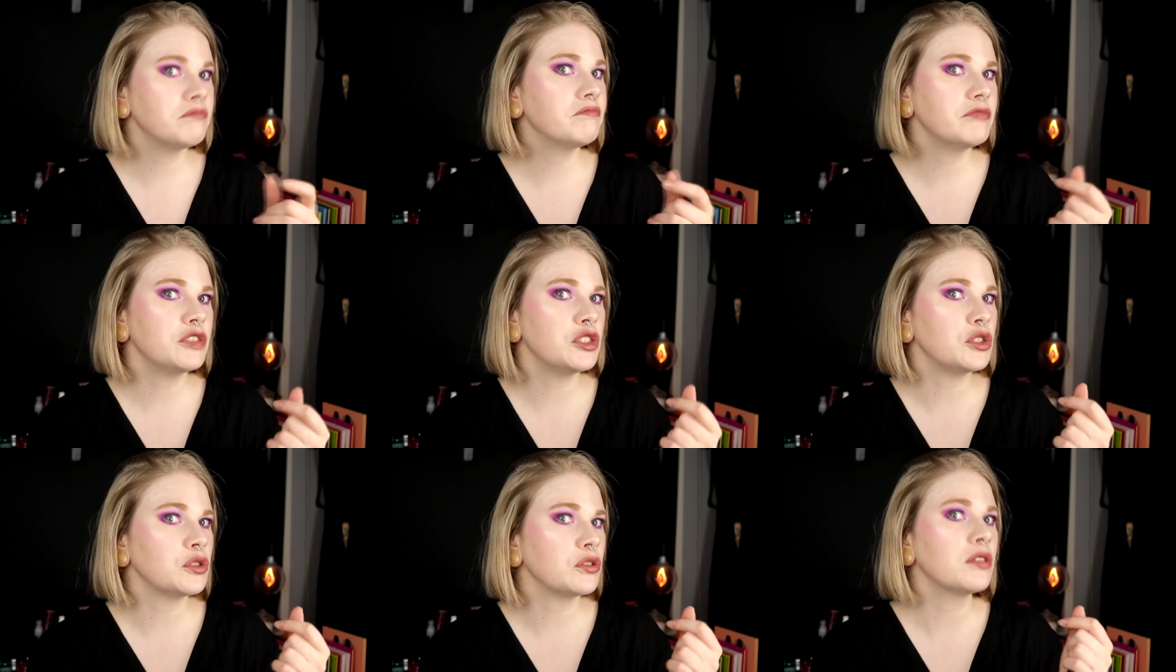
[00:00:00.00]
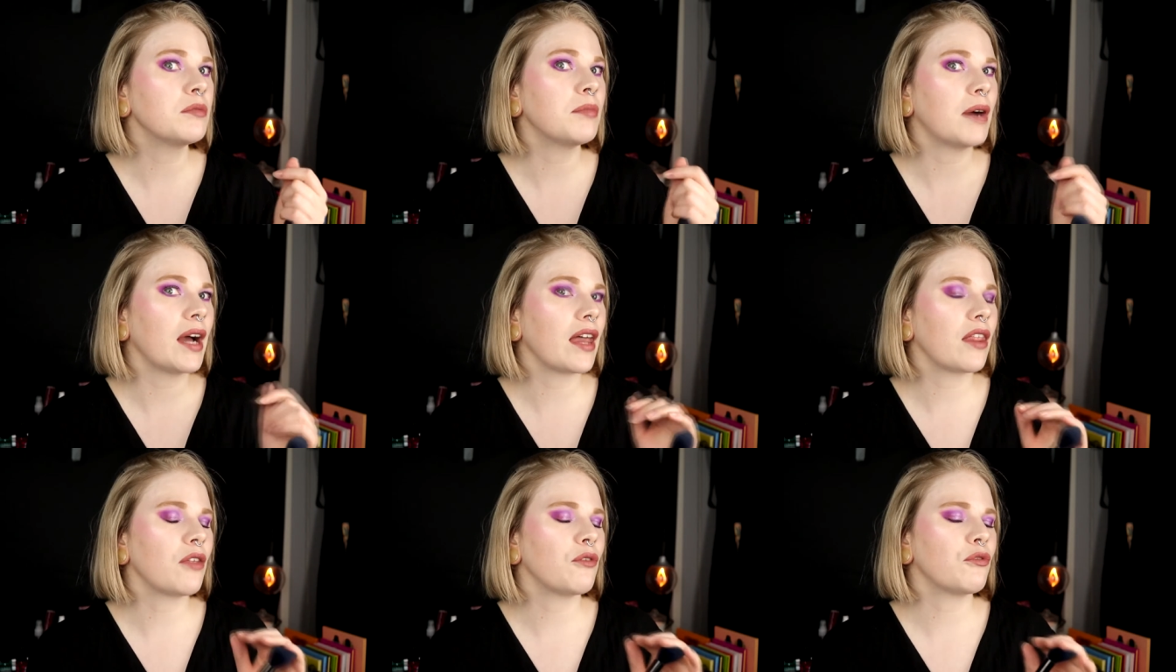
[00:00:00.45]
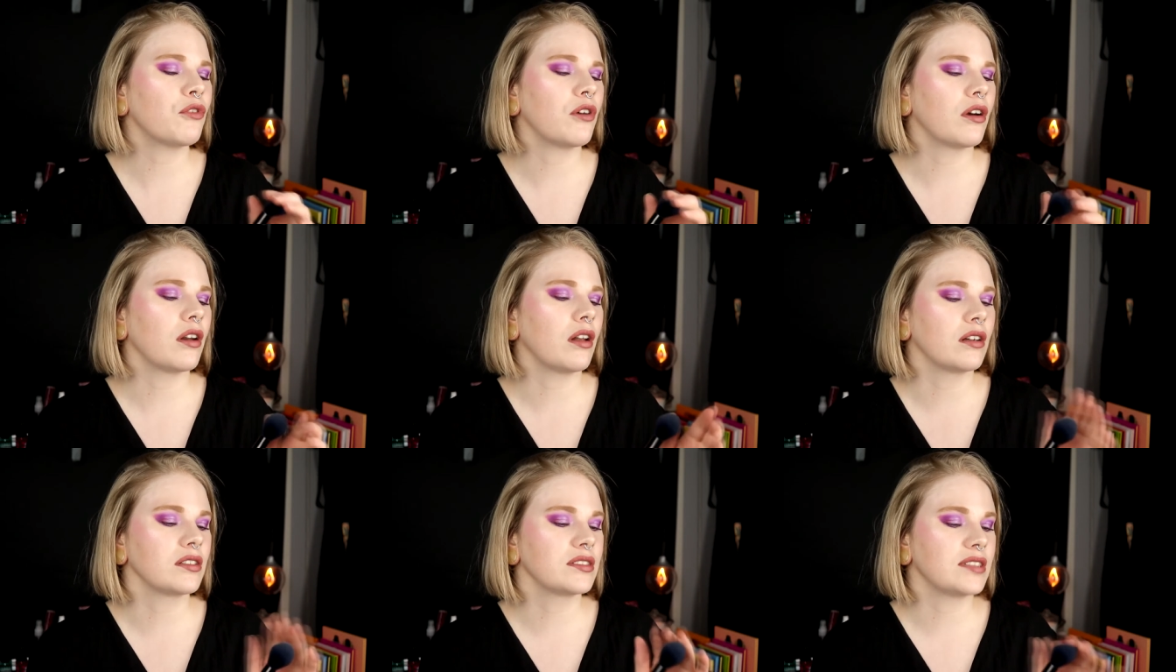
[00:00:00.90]
you could buy them for a
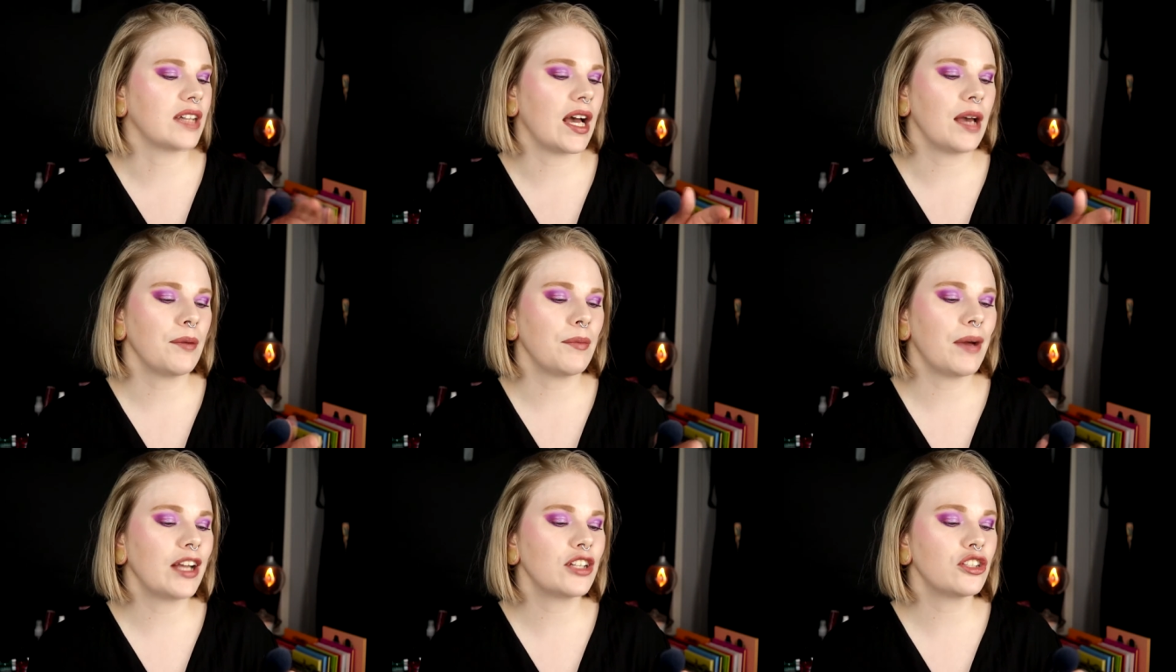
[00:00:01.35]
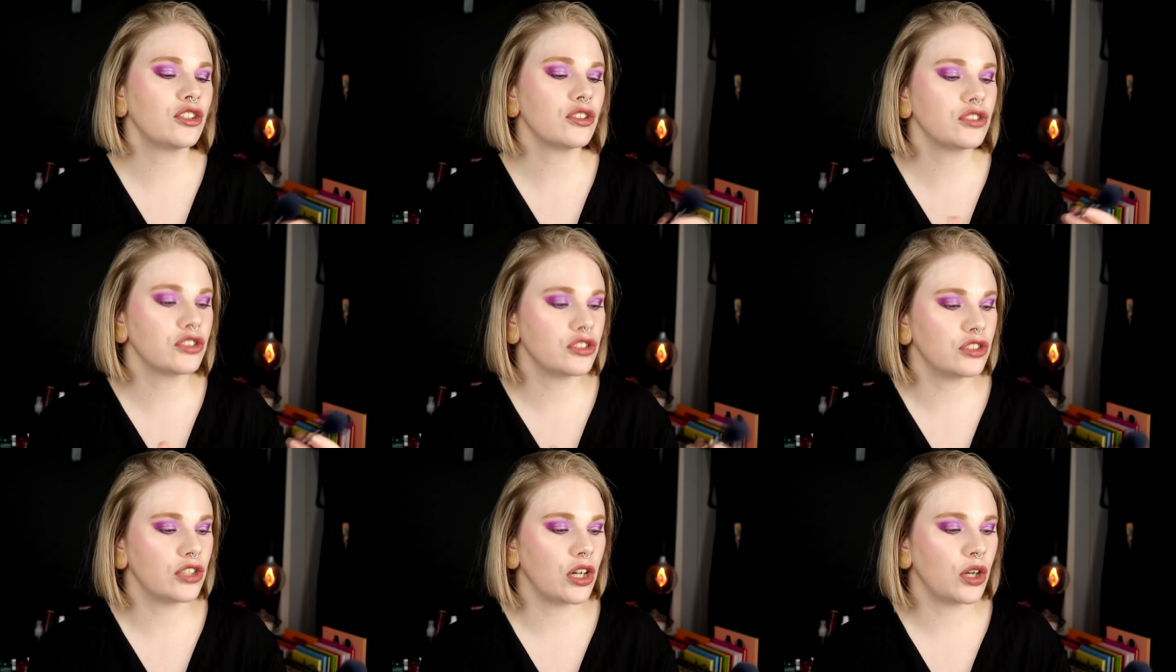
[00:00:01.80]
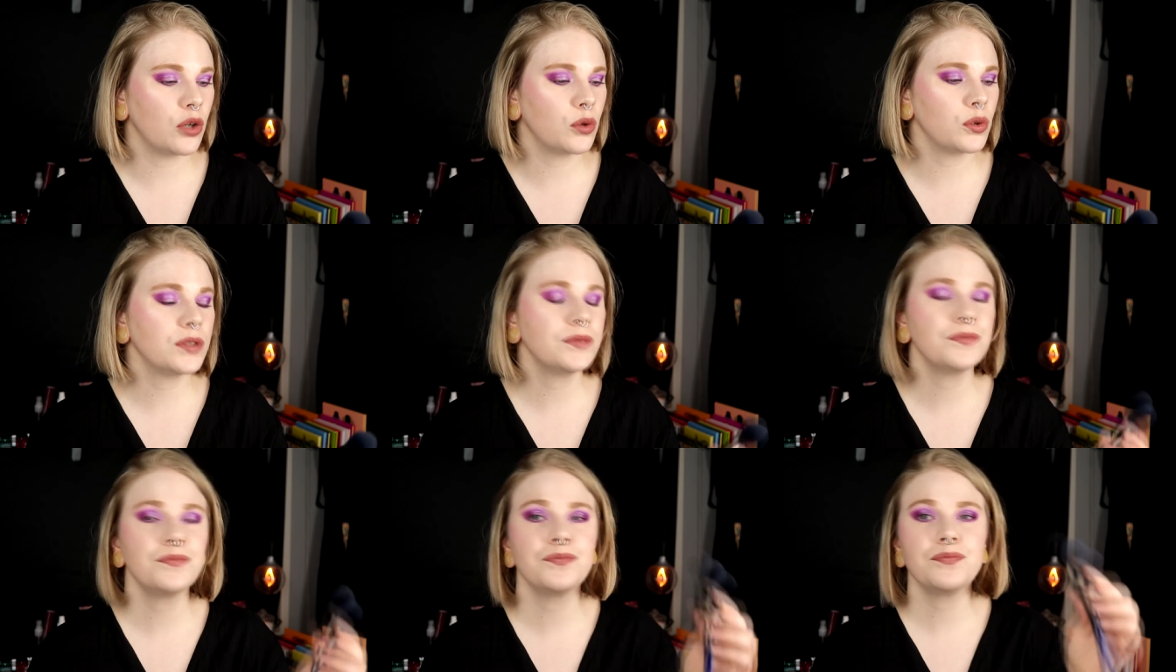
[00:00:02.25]
long time. I don't know